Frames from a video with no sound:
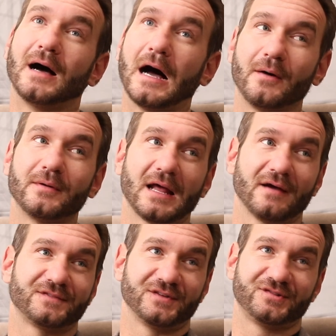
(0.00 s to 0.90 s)
I would
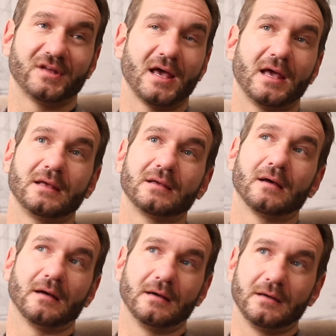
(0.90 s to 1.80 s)
have to say,
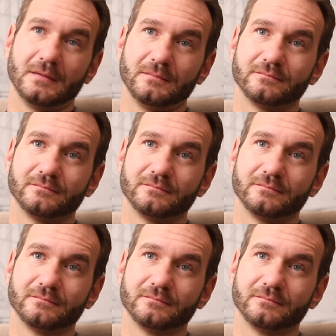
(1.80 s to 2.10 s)
I